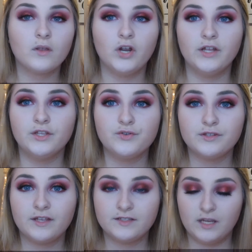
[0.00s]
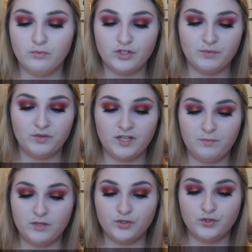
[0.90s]
Alright, then using that same brush, I'm gonna
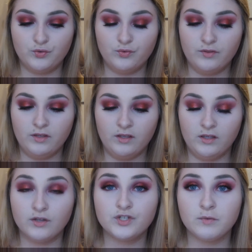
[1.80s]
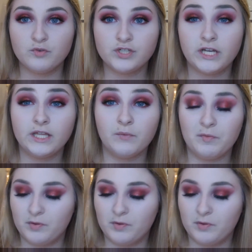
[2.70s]
dip into the shimmer shade that we